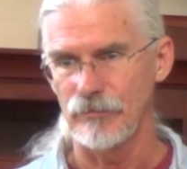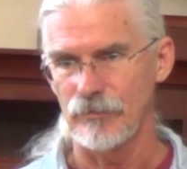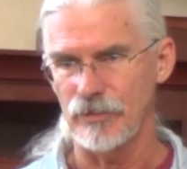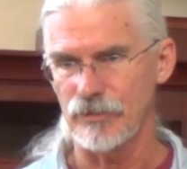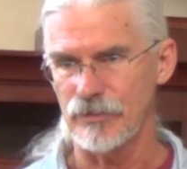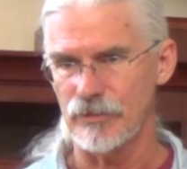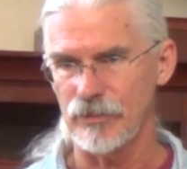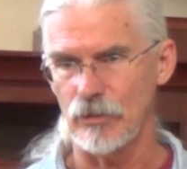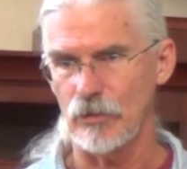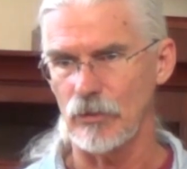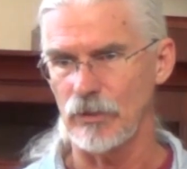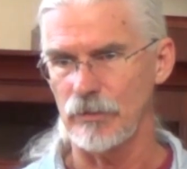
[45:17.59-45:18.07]

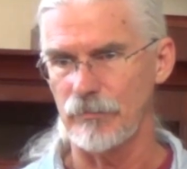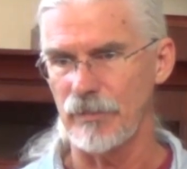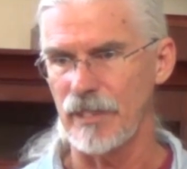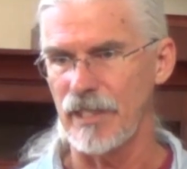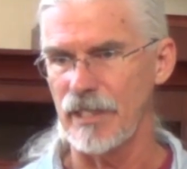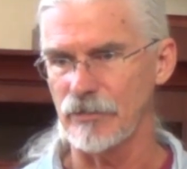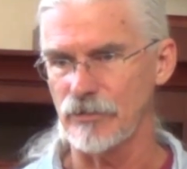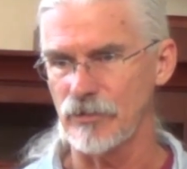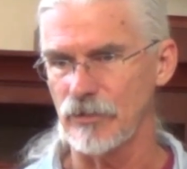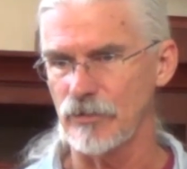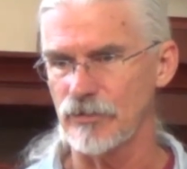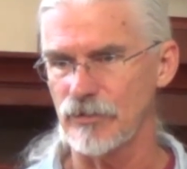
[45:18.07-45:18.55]
This is the only
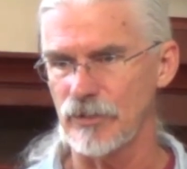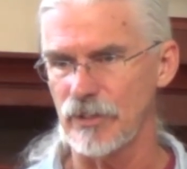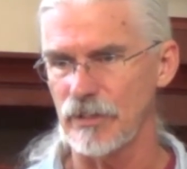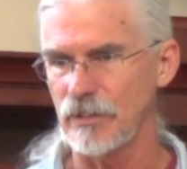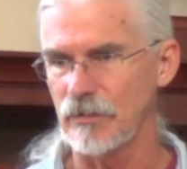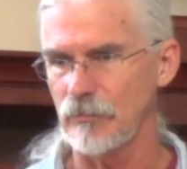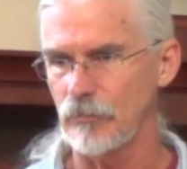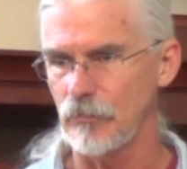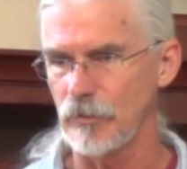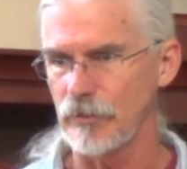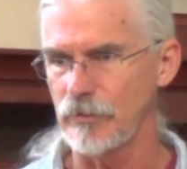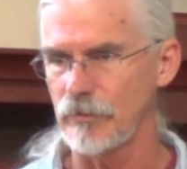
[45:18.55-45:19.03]
passage
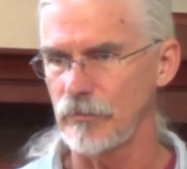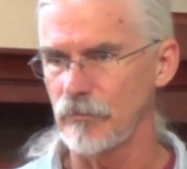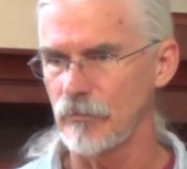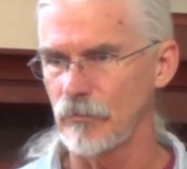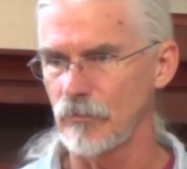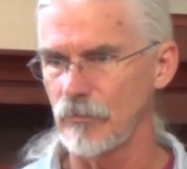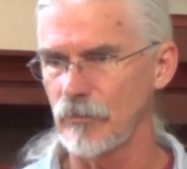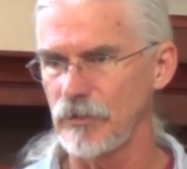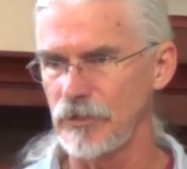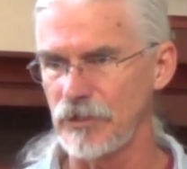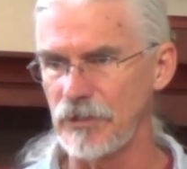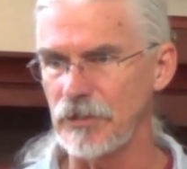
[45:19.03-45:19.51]
that would
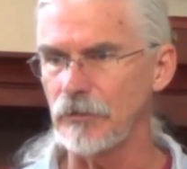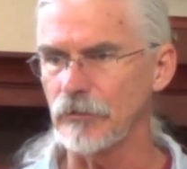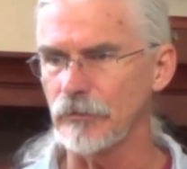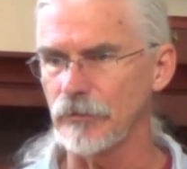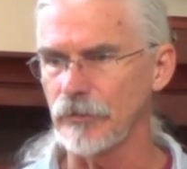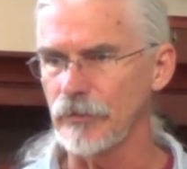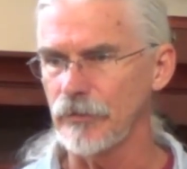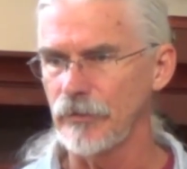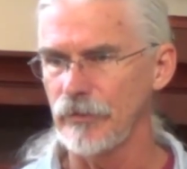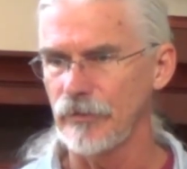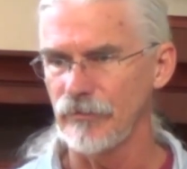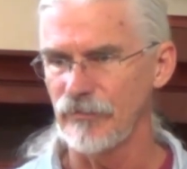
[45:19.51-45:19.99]

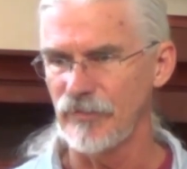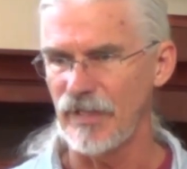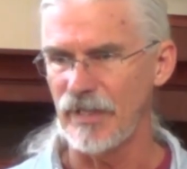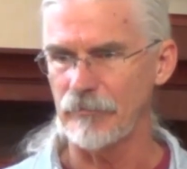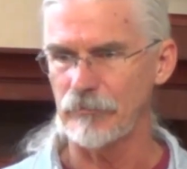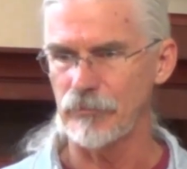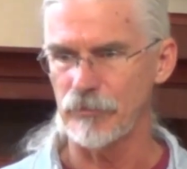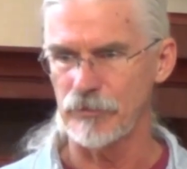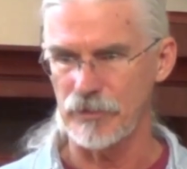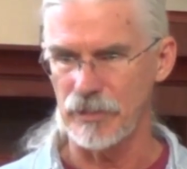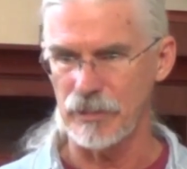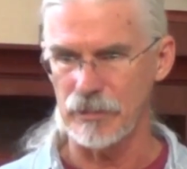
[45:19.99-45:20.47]
yield
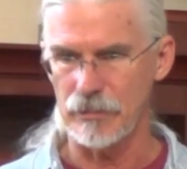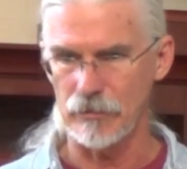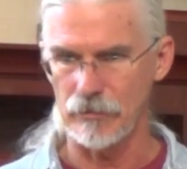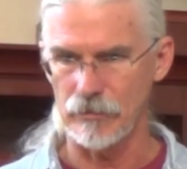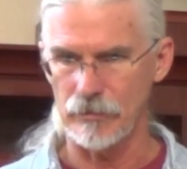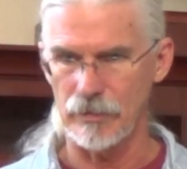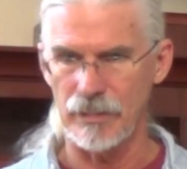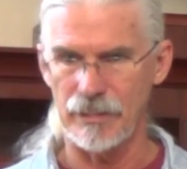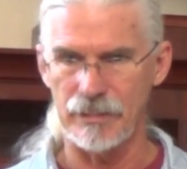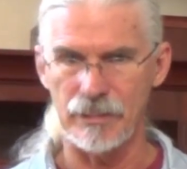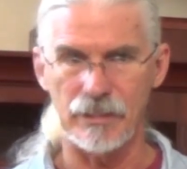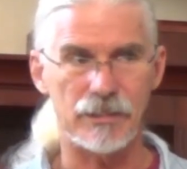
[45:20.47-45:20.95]
that
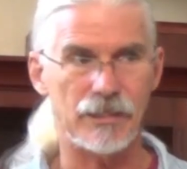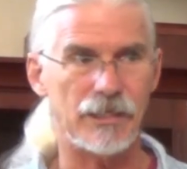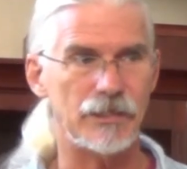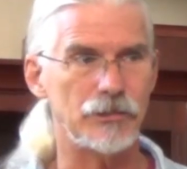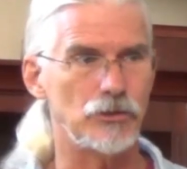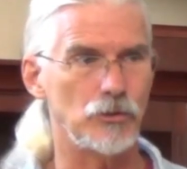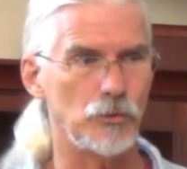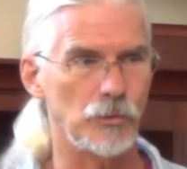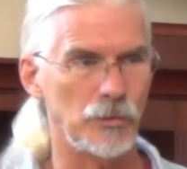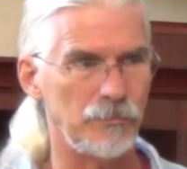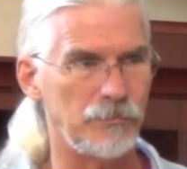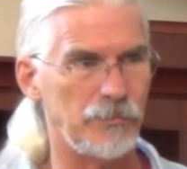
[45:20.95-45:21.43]
particular line.
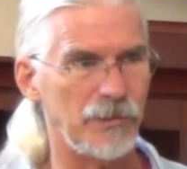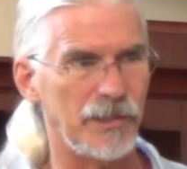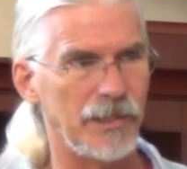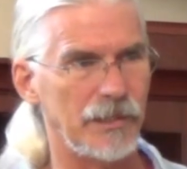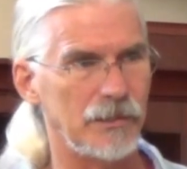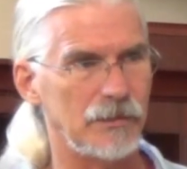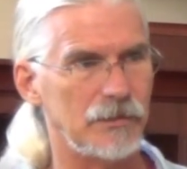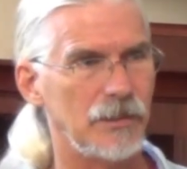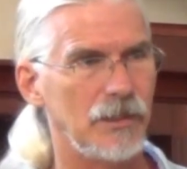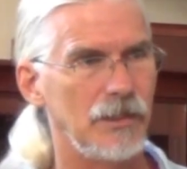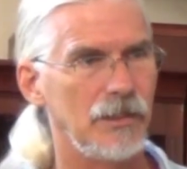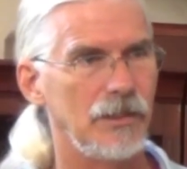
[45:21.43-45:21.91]
Unless you
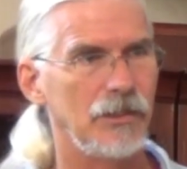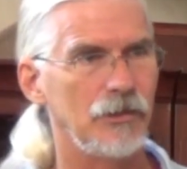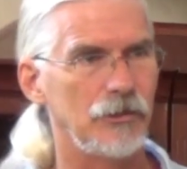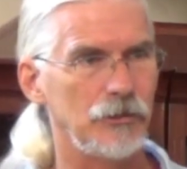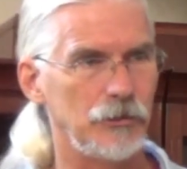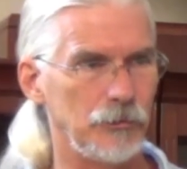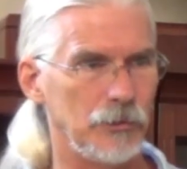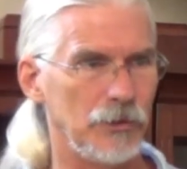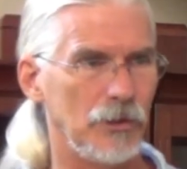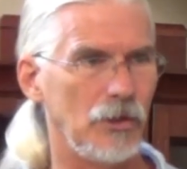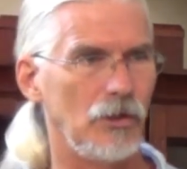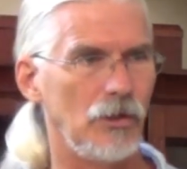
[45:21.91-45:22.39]
repent,
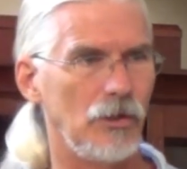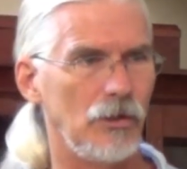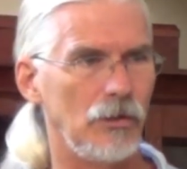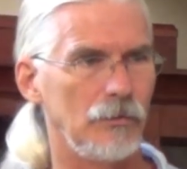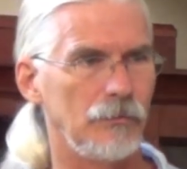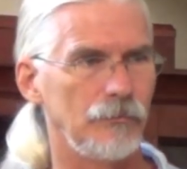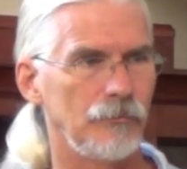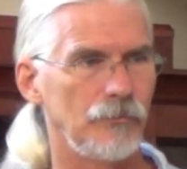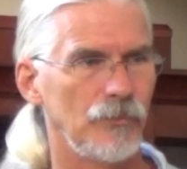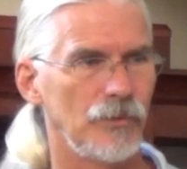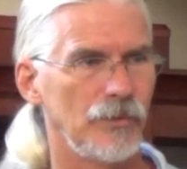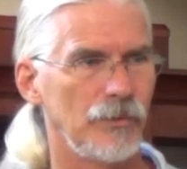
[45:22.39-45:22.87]
you'll
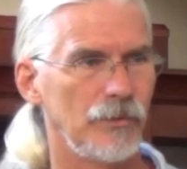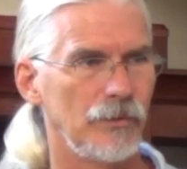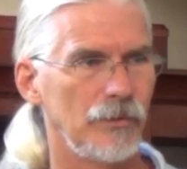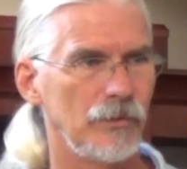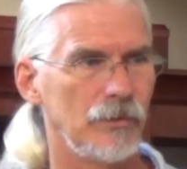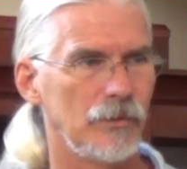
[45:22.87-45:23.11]
all